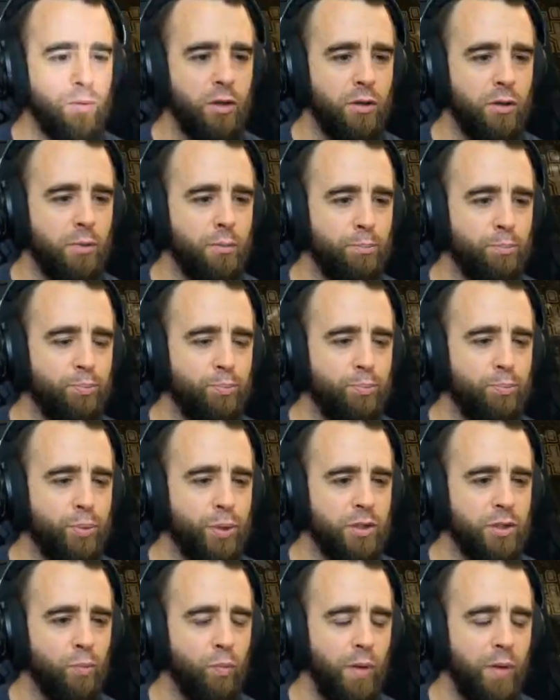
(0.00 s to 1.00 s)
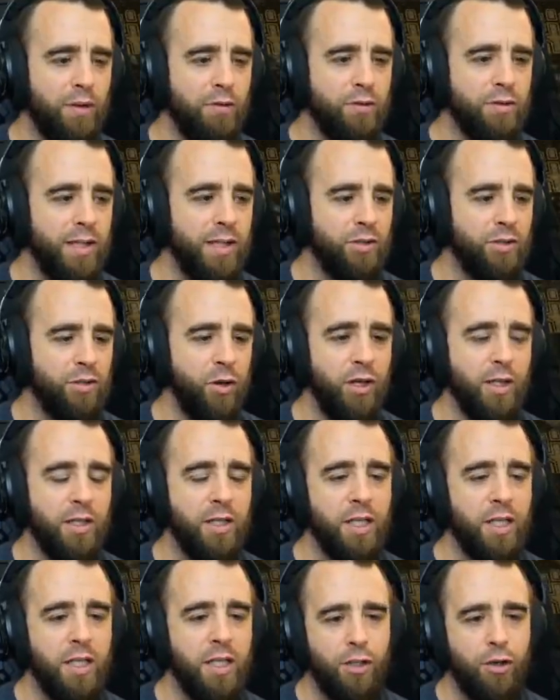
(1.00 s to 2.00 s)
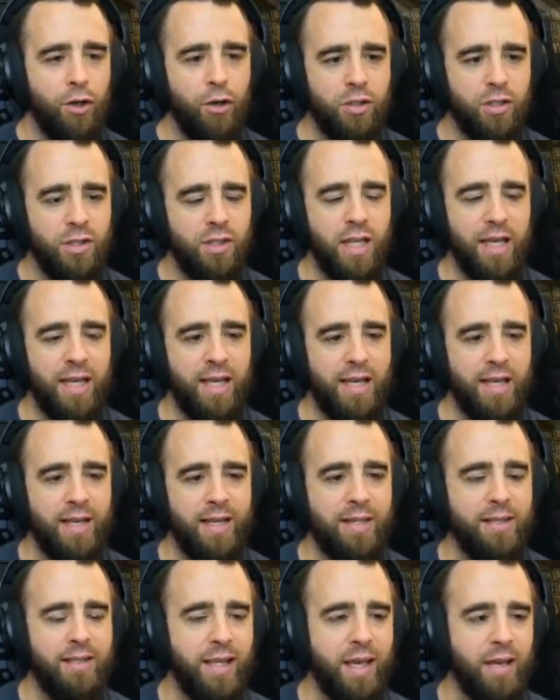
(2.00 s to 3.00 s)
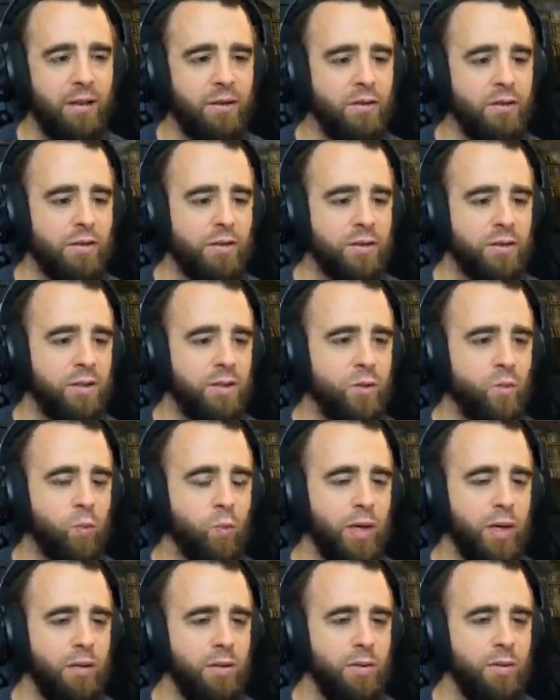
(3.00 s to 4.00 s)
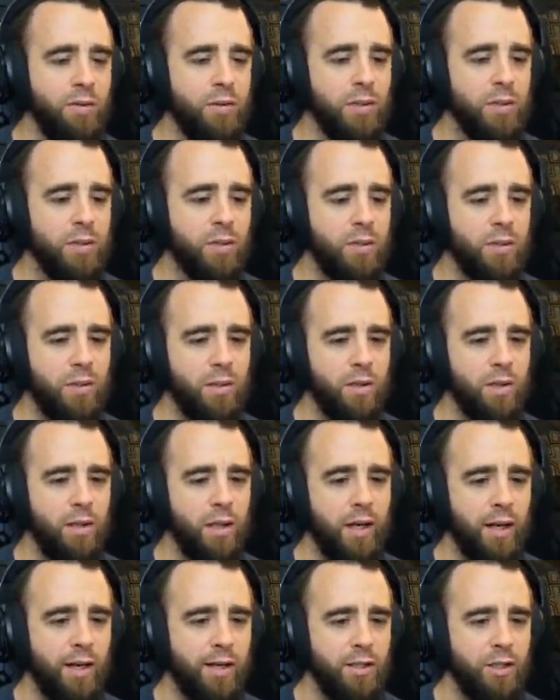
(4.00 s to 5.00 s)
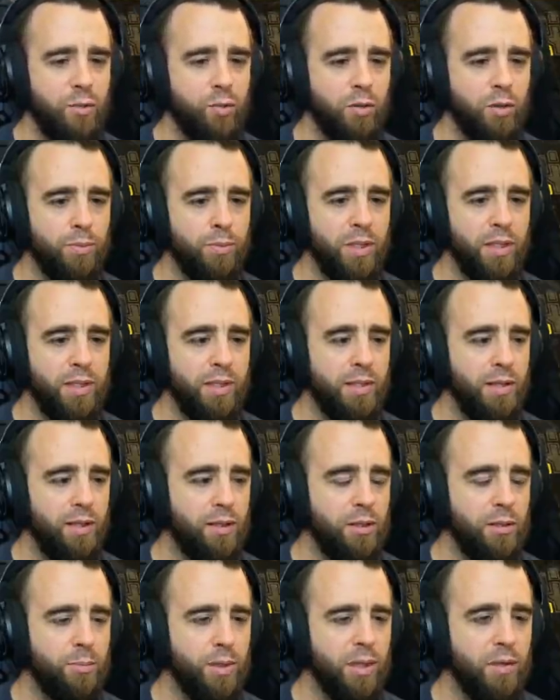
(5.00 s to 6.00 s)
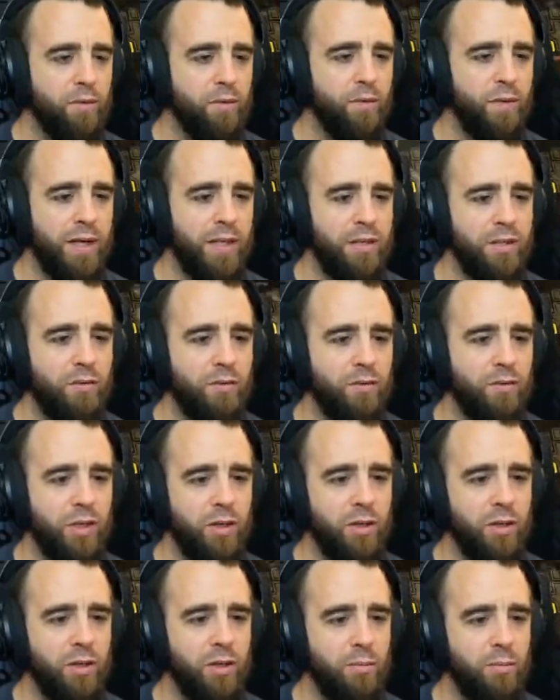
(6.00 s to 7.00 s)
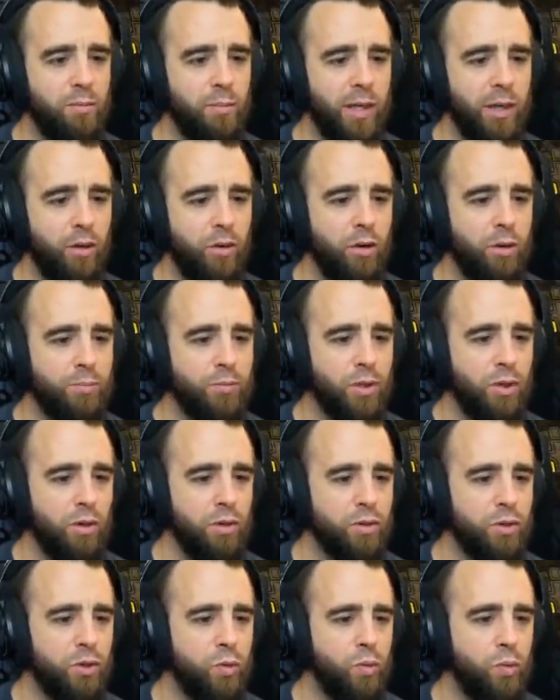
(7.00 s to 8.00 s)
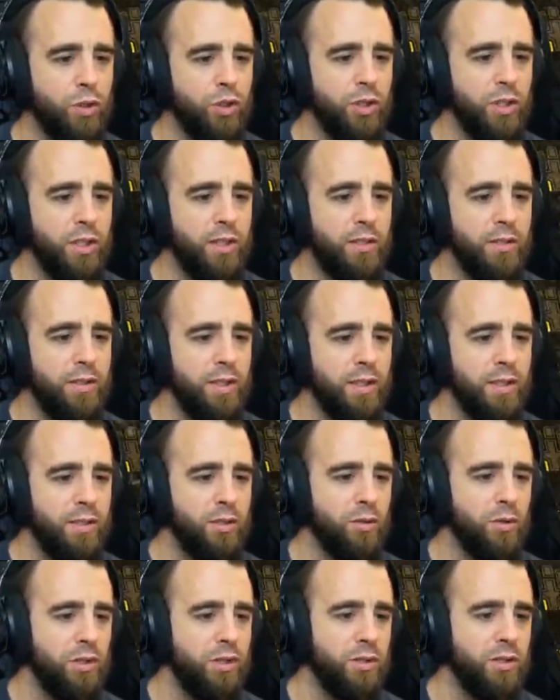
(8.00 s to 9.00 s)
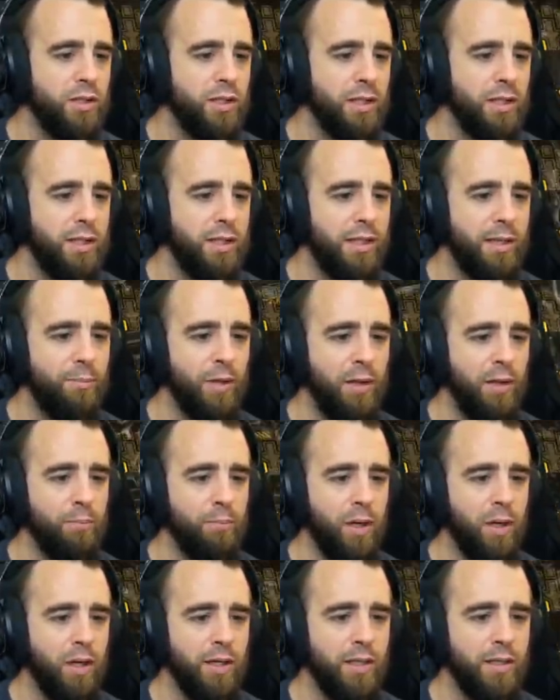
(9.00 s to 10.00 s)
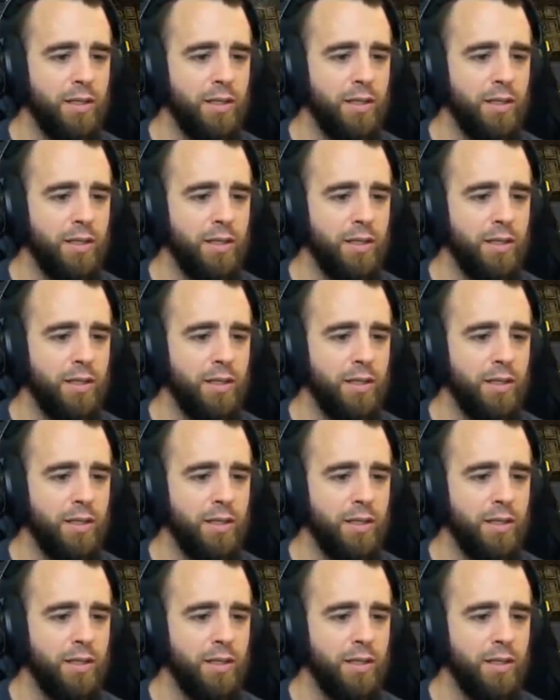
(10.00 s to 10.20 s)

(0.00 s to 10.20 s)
going to put some rounds down target. You notice the hit indicators as well. Again, I just want to be a little bit of evasive here. My arms are squishy, so I just need to keep that in mind.